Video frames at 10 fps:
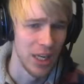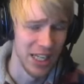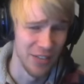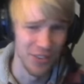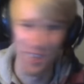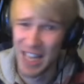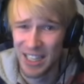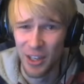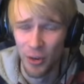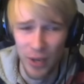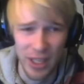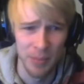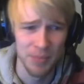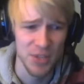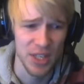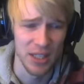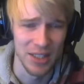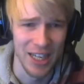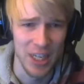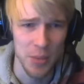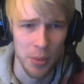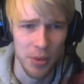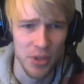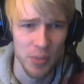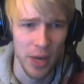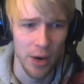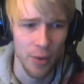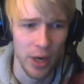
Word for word: And even then, in Arena, single targets probably just better,